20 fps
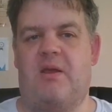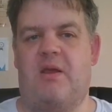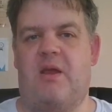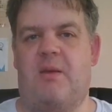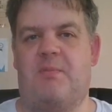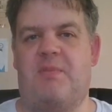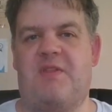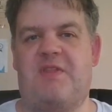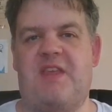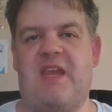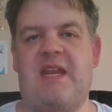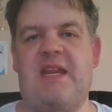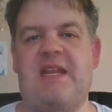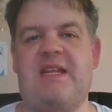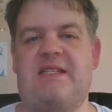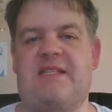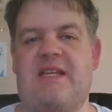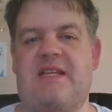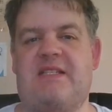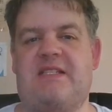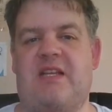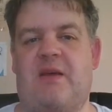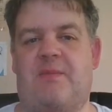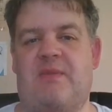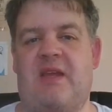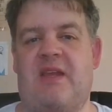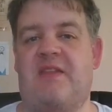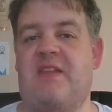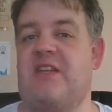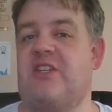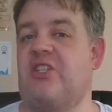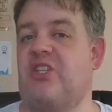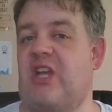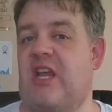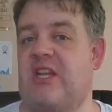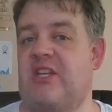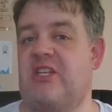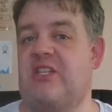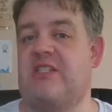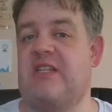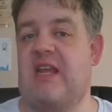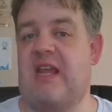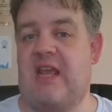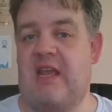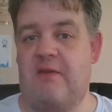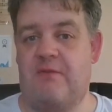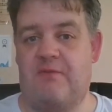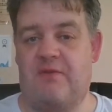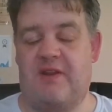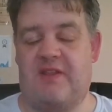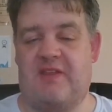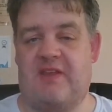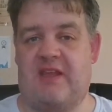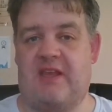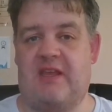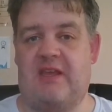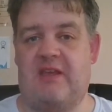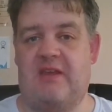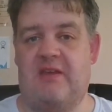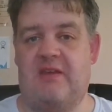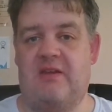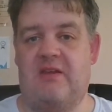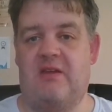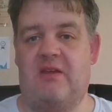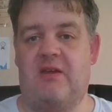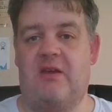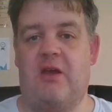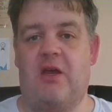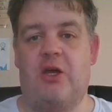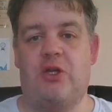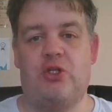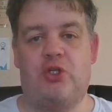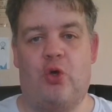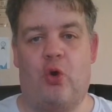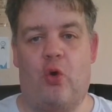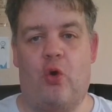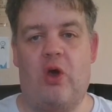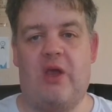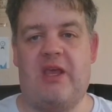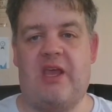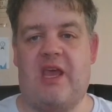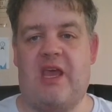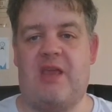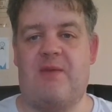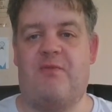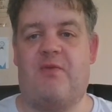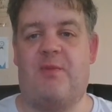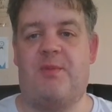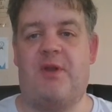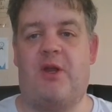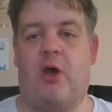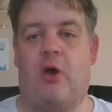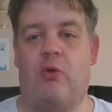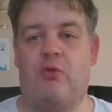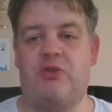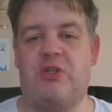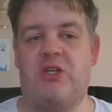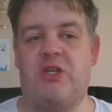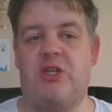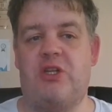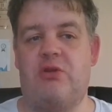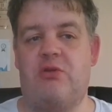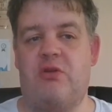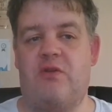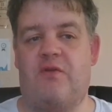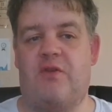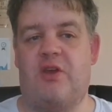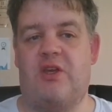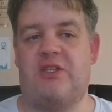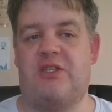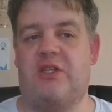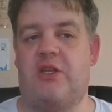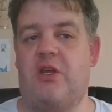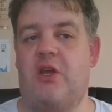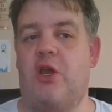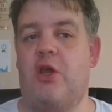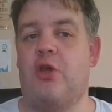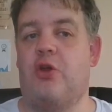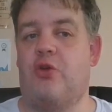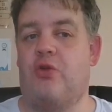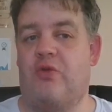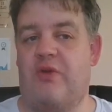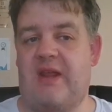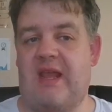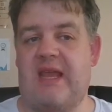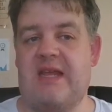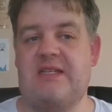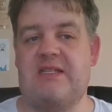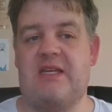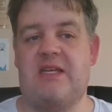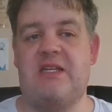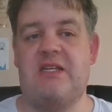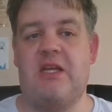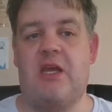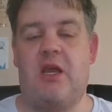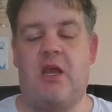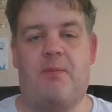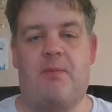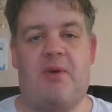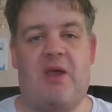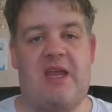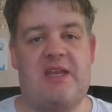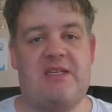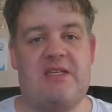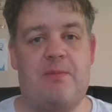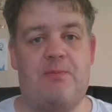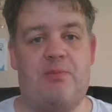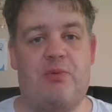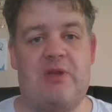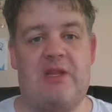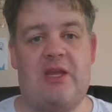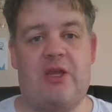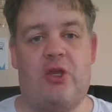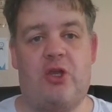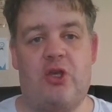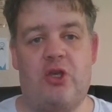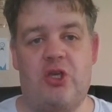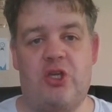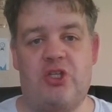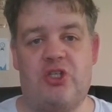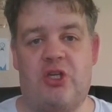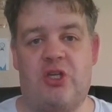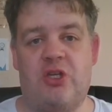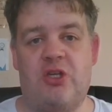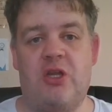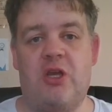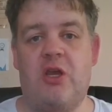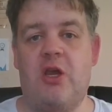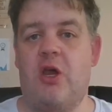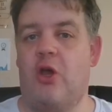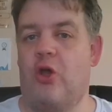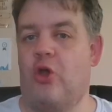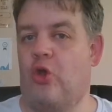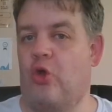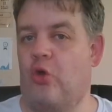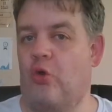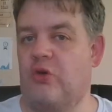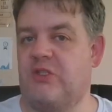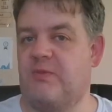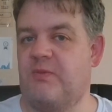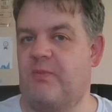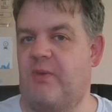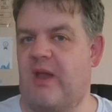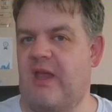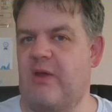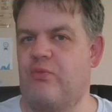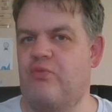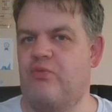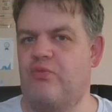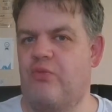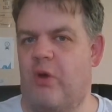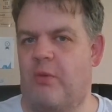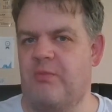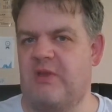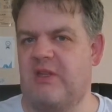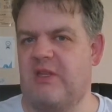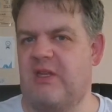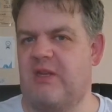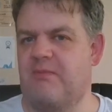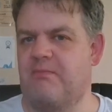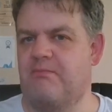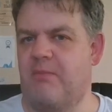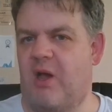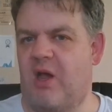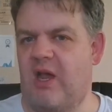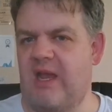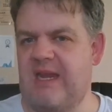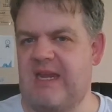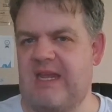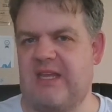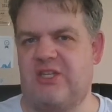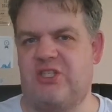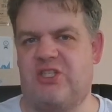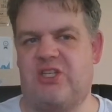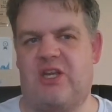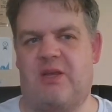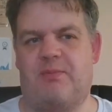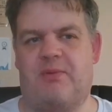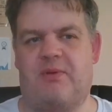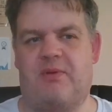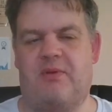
But then he says something that changes everything. Tor came from an alternate universe, created by a temporal incursion caused by a Romulan mining ship.